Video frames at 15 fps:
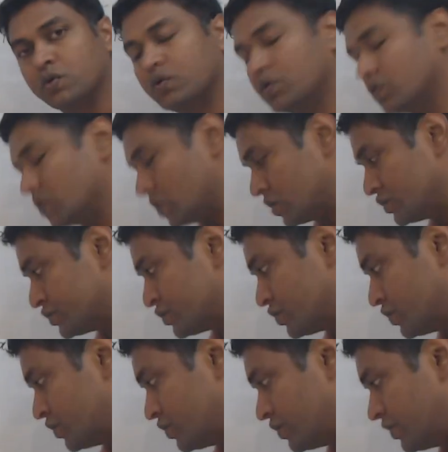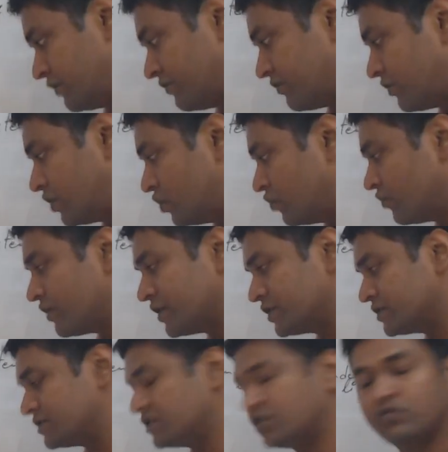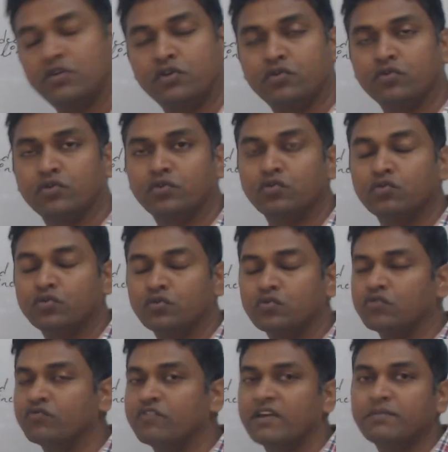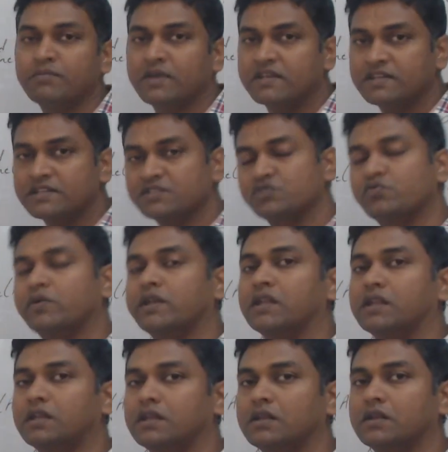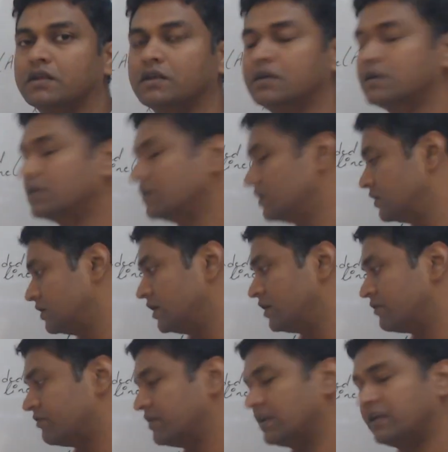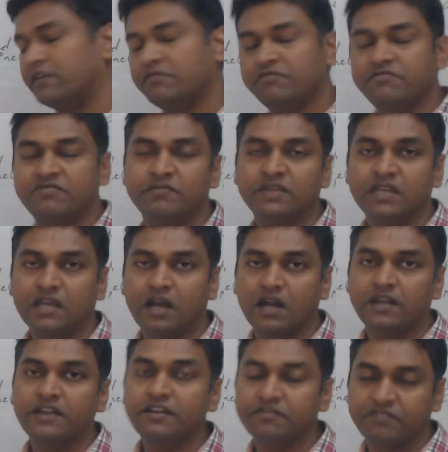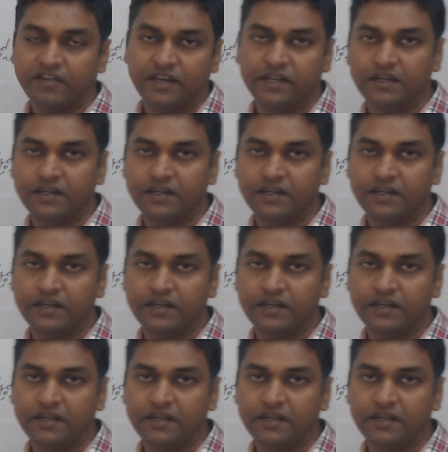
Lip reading: Also, if q1 is equal to q2, 1 minus 1, it will give me undefined.